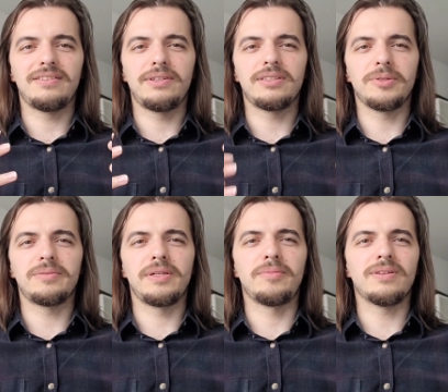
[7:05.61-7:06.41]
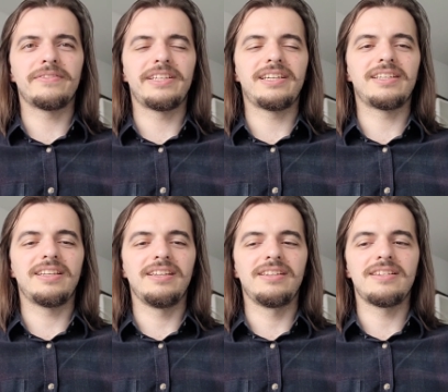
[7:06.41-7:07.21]
what is supposed to be the bulk of
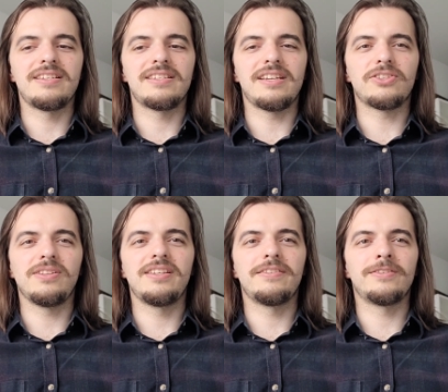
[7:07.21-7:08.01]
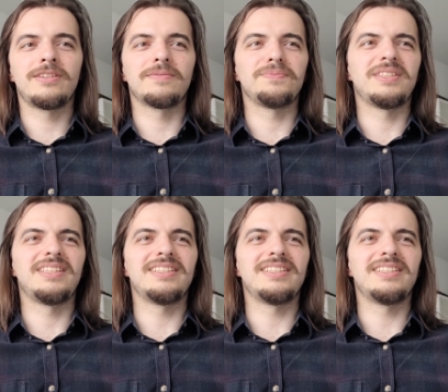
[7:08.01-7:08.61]
that is actually given